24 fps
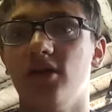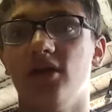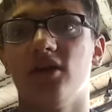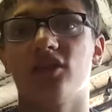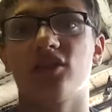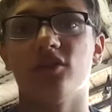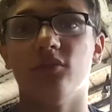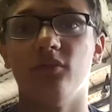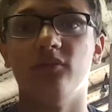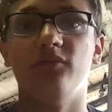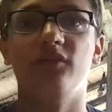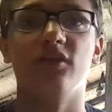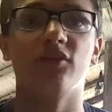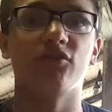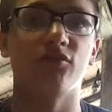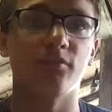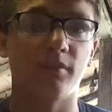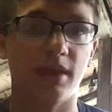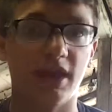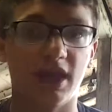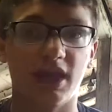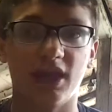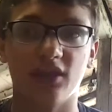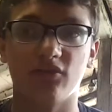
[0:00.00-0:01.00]
Some of it's
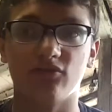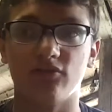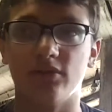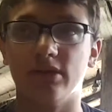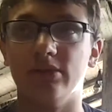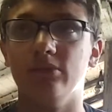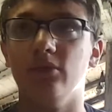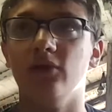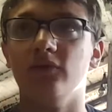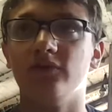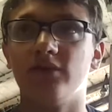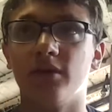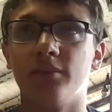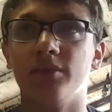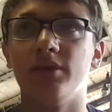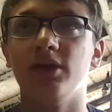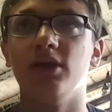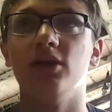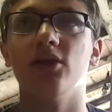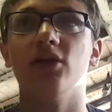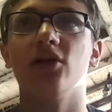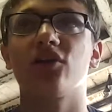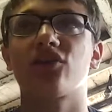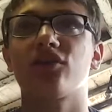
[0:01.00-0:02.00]
from Ace when we moved up
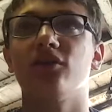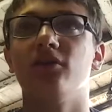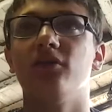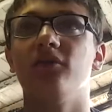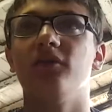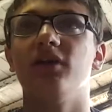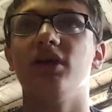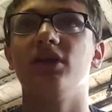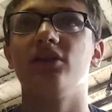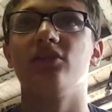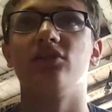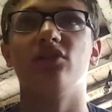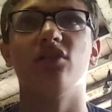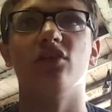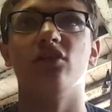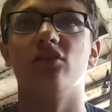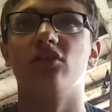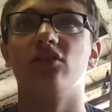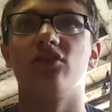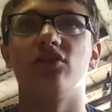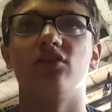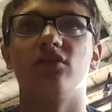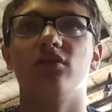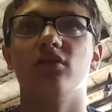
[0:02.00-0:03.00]
here. Some of it
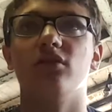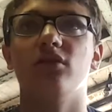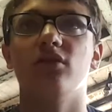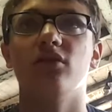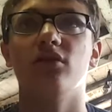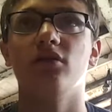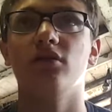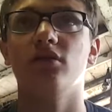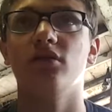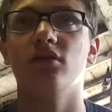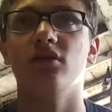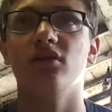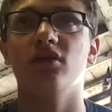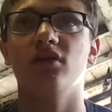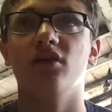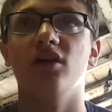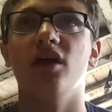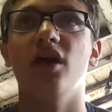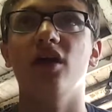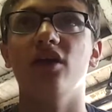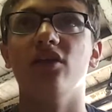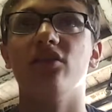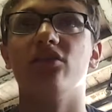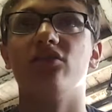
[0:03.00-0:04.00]
just
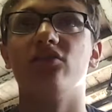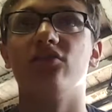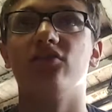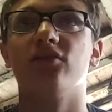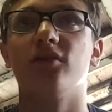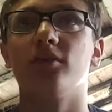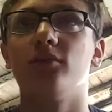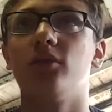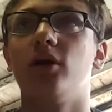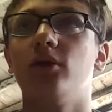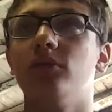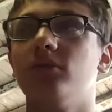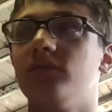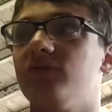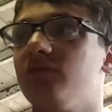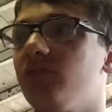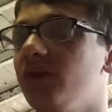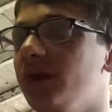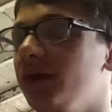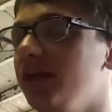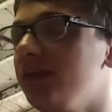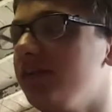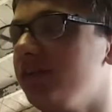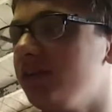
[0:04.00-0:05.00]
is from Harbor
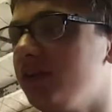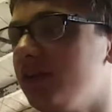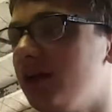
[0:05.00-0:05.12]
Freight, you